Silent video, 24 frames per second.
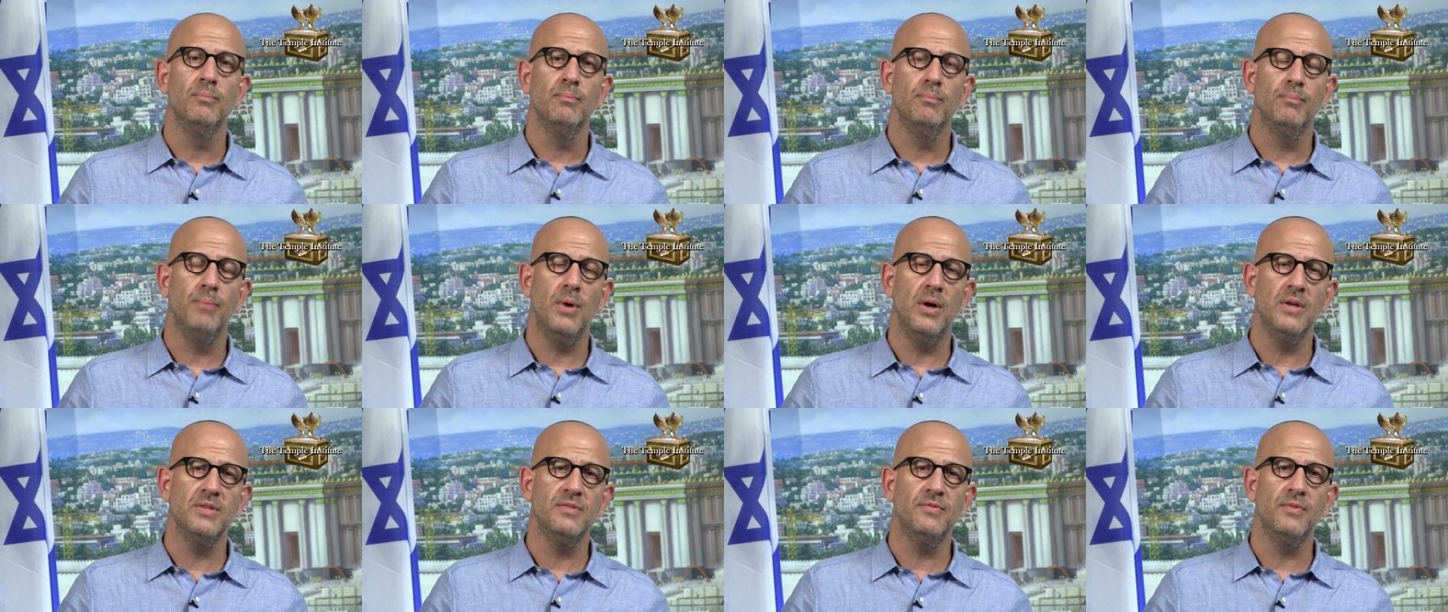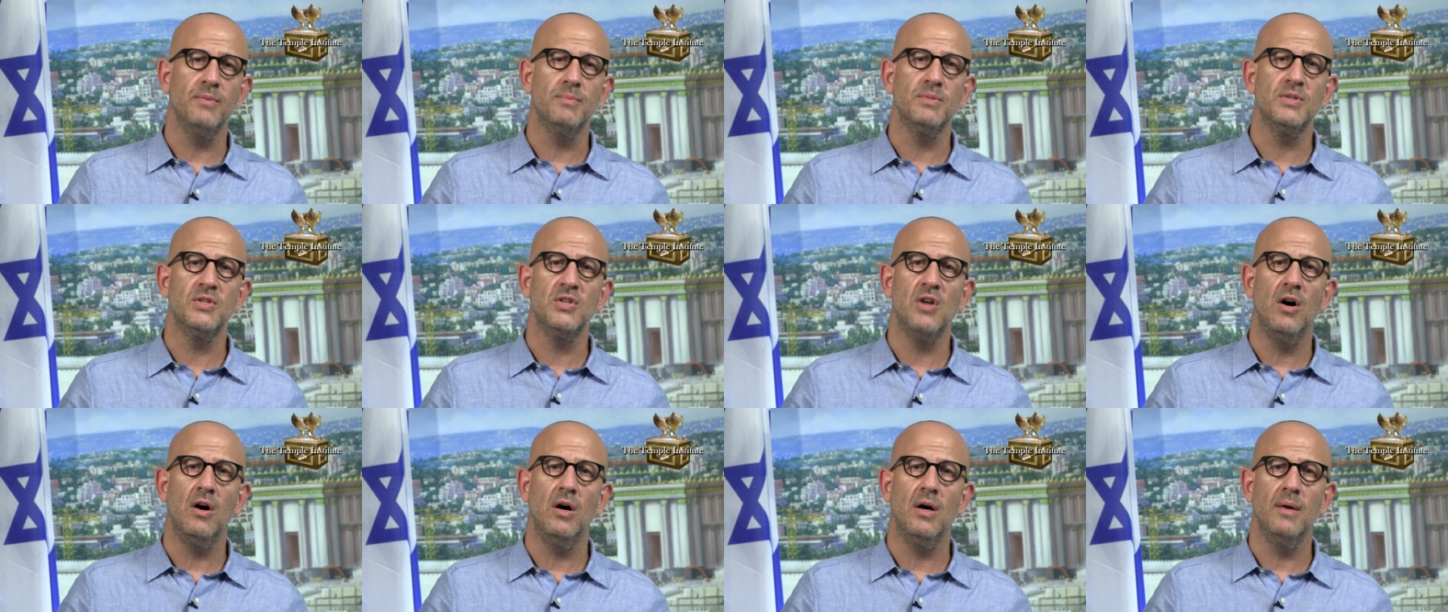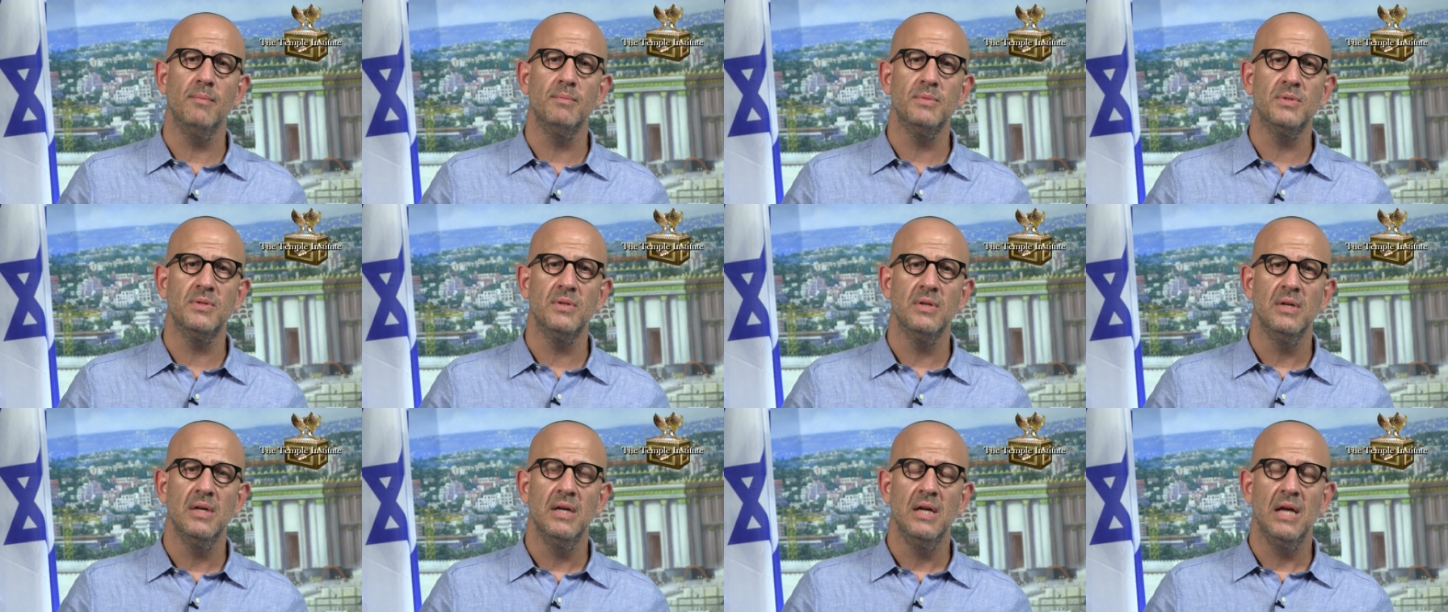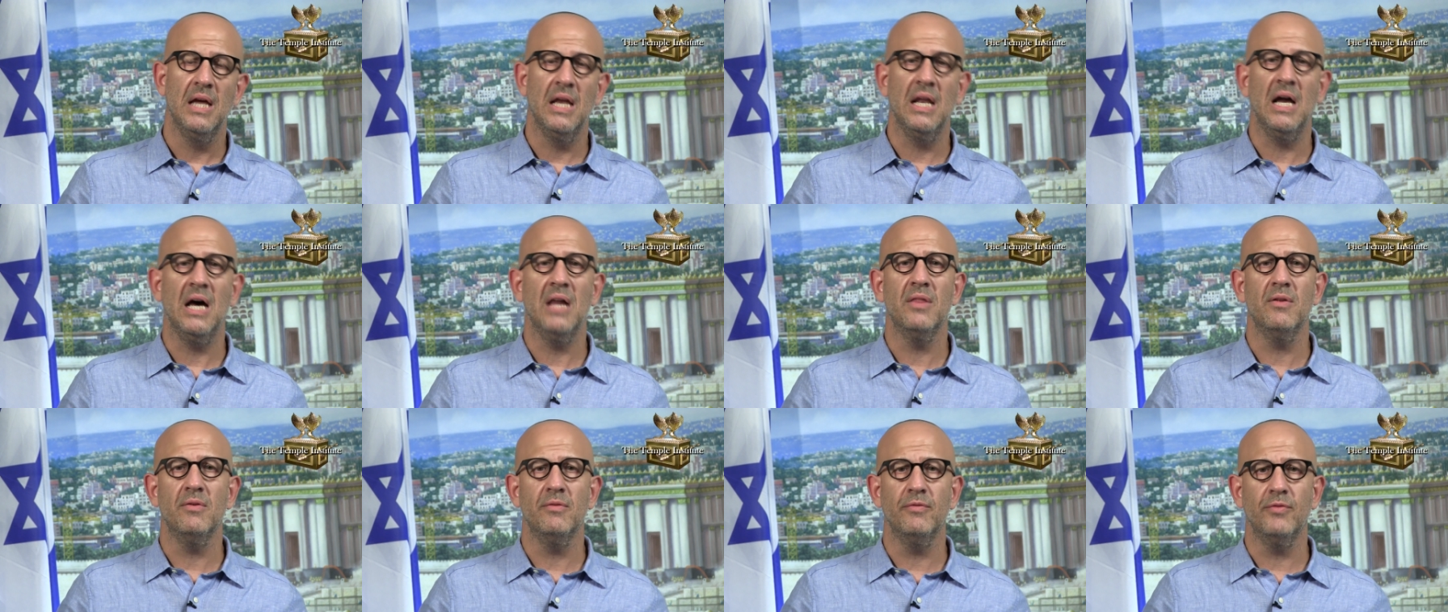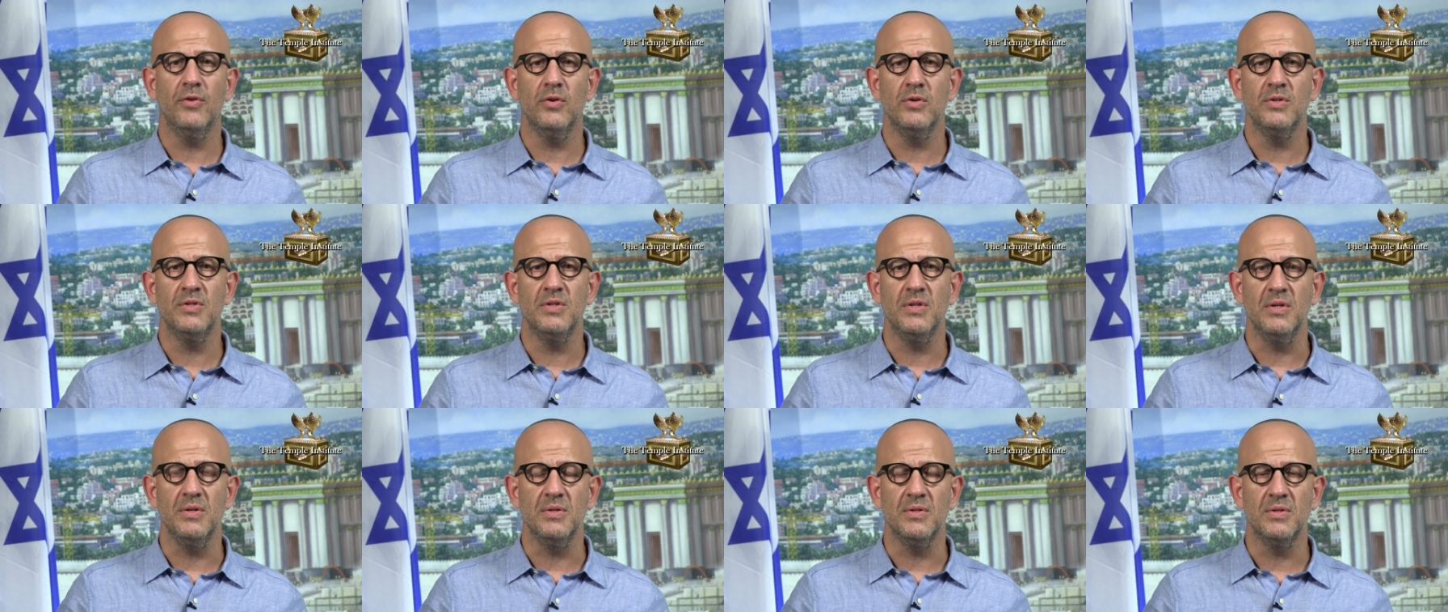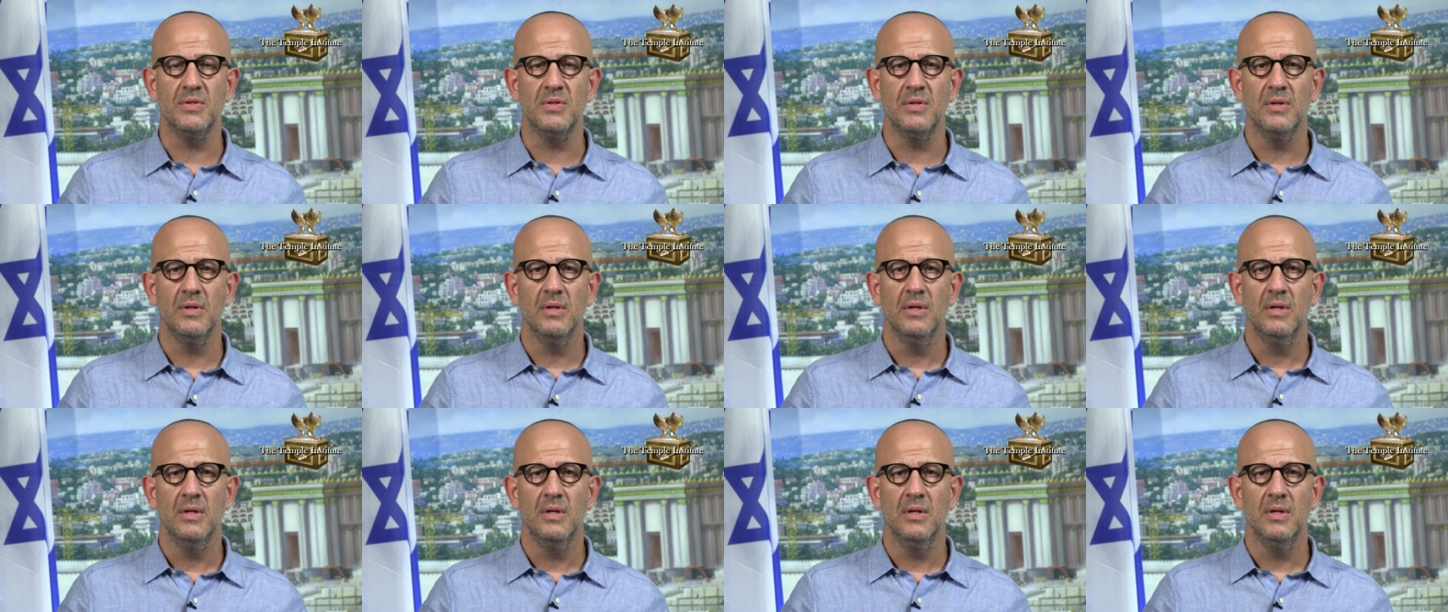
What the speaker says: parts from Psalms and other verses.